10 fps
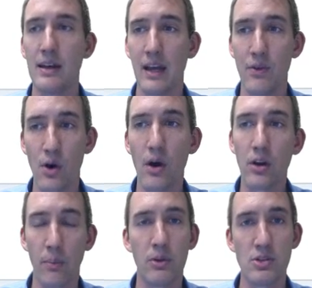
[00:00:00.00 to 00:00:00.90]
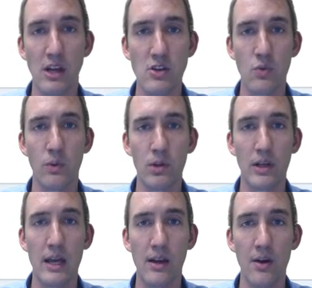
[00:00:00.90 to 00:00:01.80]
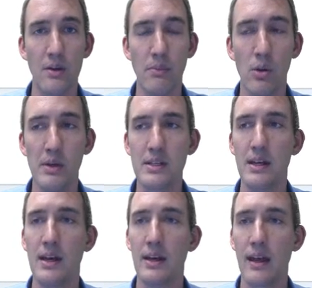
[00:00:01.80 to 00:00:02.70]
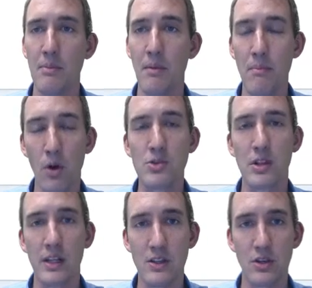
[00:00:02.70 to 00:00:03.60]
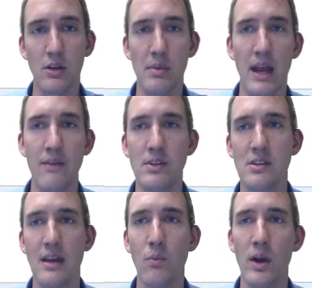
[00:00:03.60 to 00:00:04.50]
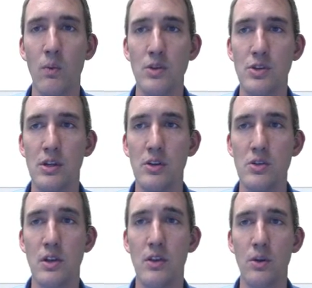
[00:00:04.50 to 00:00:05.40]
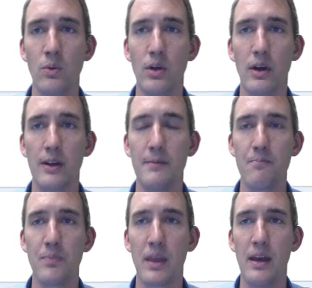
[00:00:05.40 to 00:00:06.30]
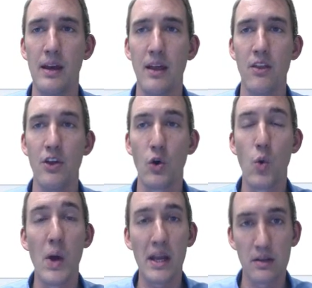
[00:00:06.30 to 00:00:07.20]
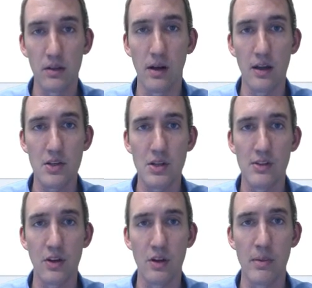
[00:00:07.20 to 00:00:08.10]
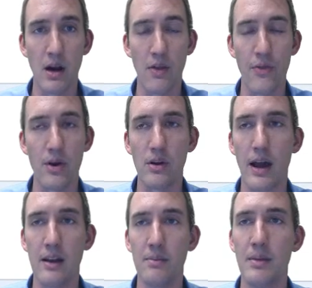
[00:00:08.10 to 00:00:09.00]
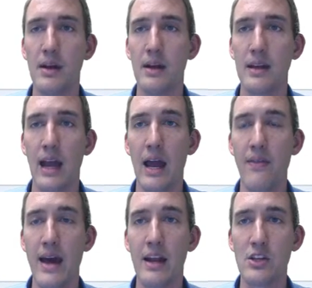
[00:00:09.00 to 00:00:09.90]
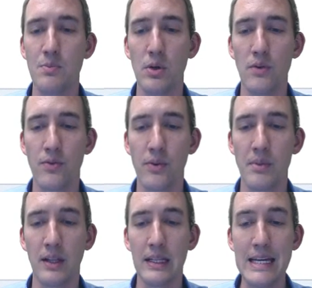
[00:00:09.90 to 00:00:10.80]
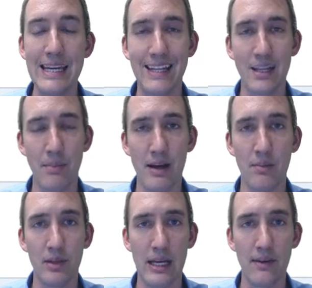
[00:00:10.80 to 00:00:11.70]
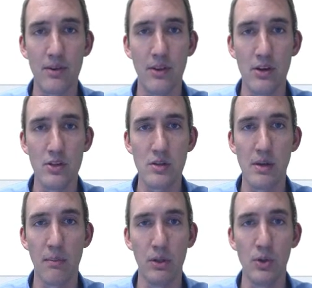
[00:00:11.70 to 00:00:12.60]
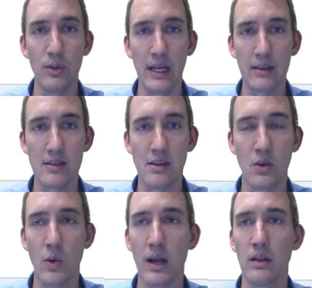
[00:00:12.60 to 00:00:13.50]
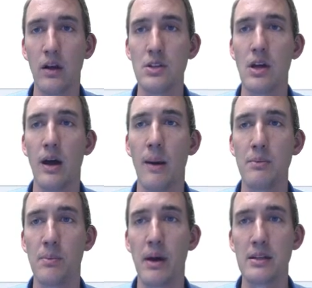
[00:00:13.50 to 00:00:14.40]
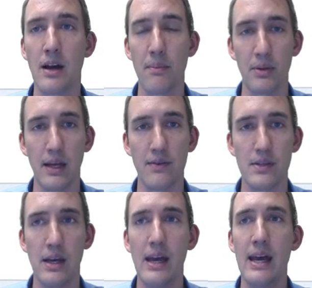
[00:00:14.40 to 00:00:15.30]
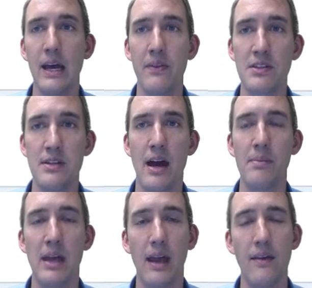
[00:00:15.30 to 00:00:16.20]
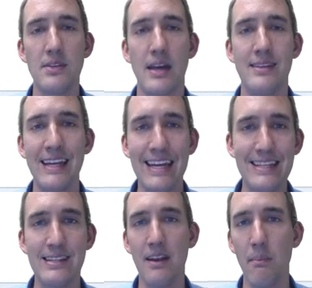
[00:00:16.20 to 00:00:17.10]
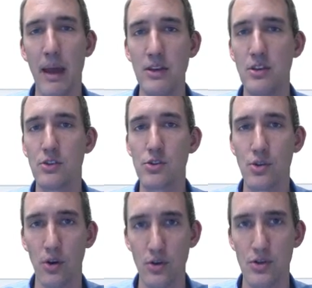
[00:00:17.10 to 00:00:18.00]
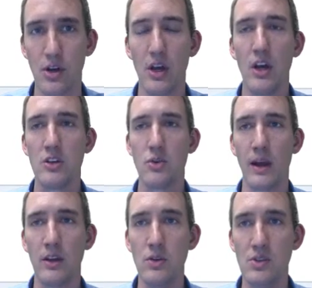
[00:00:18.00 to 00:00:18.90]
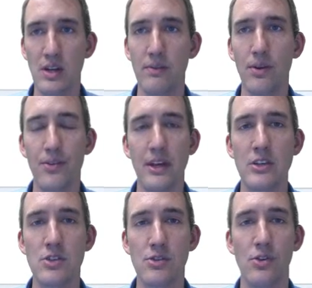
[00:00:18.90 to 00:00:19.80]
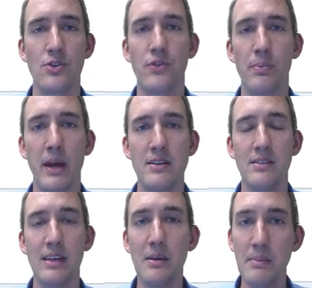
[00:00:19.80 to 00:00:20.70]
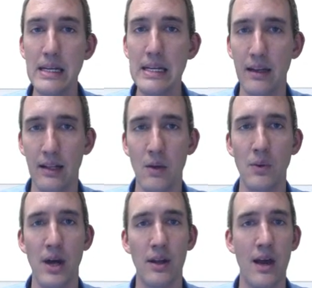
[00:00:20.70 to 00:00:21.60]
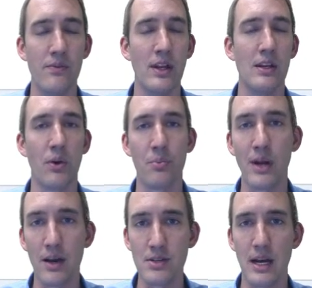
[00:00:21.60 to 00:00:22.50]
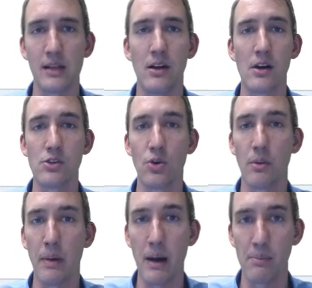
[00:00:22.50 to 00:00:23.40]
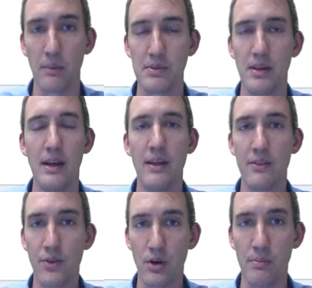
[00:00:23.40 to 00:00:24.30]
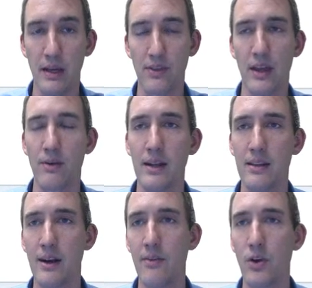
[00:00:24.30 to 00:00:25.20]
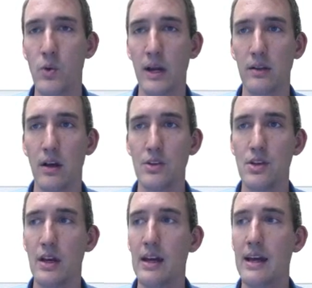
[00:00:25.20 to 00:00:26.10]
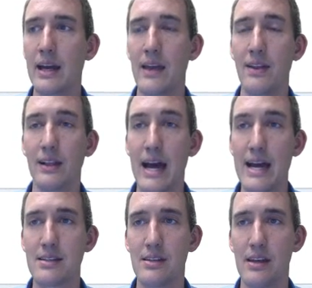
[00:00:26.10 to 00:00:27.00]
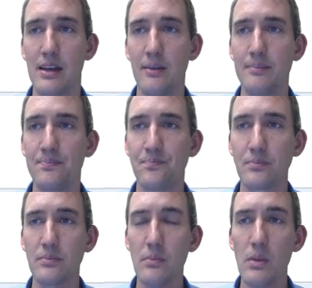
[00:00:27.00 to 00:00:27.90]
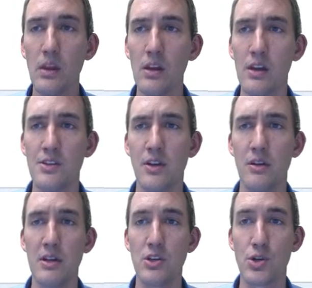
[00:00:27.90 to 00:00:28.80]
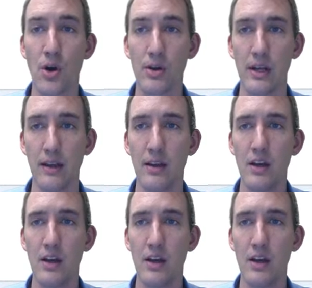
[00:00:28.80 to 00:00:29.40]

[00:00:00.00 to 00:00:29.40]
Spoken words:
Okay, there are a couple changes we'll look at here in a moment. Okay, but mostly that's going to behave the same way once you get used to the new look. The quick launch is going to be our third item. Okay, and that has moved from the link in the bottom left. There used to be a blue link that said quick launch up to my top left, and this now behaves as an instant patient search. So I can do several things to search for patients immediately without having to deal with browse dialogues or pop-ups. Third big thing right there, the quick launch. Okay, the last thing is going to be charting.